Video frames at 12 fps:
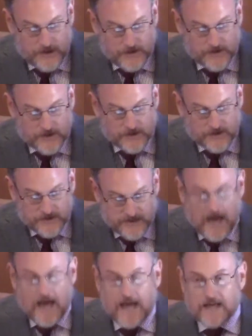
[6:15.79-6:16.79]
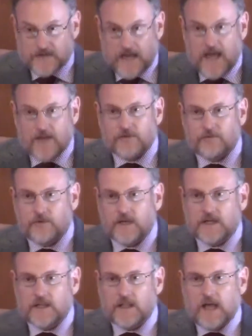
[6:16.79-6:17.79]
Jesus dies at
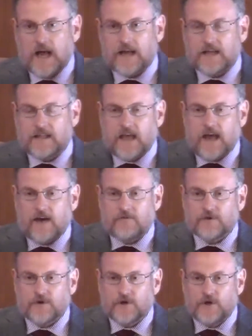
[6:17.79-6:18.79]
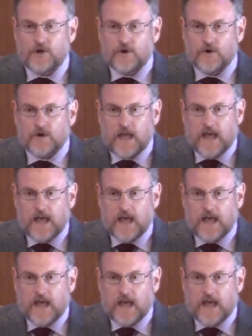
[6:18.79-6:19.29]
3 o'clock in the afternoon,